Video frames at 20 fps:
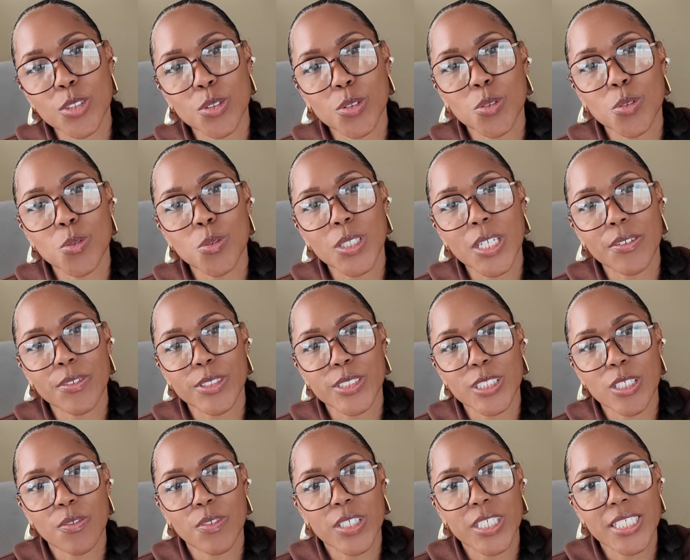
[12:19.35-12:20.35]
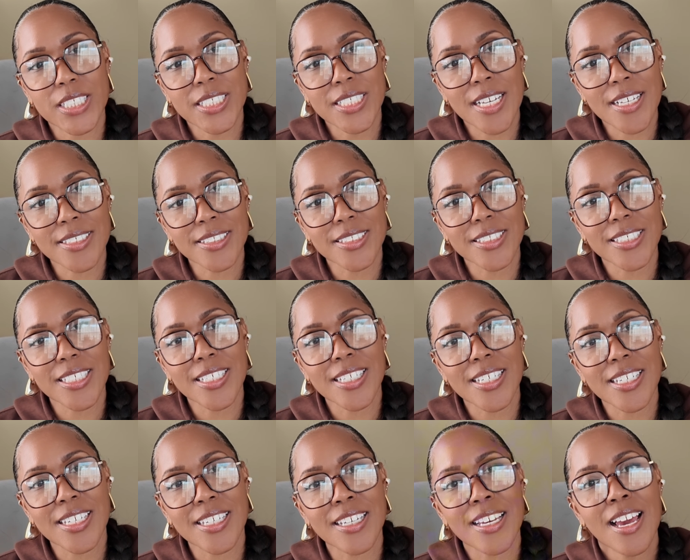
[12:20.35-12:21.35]
to give yourself a good
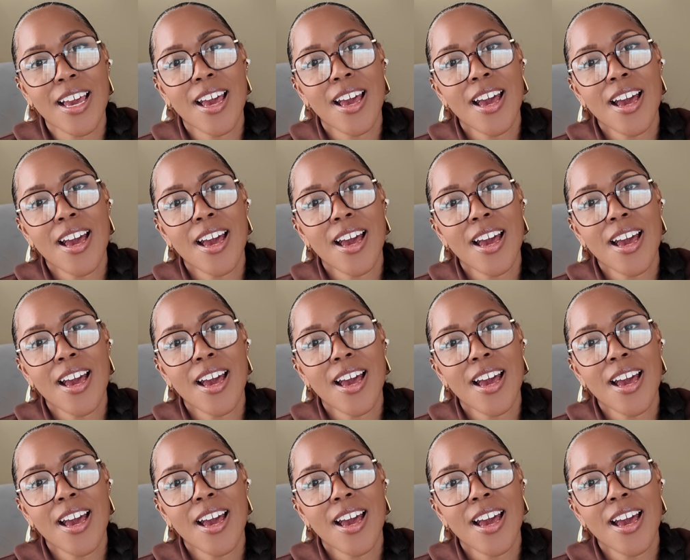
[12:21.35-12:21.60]
dusting,